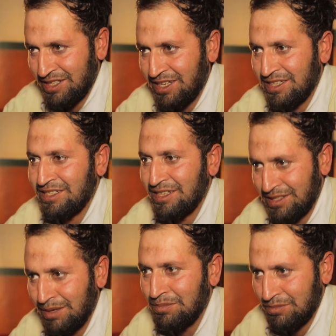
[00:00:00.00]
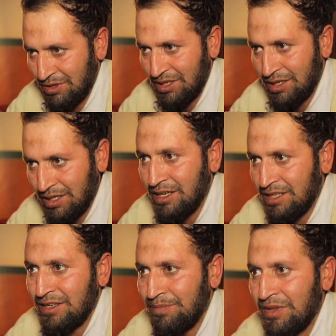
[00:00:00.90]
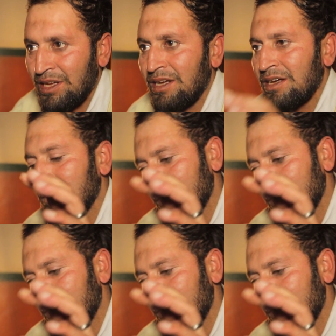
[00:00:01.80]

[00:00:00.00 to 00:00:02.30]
the fairies told me about it.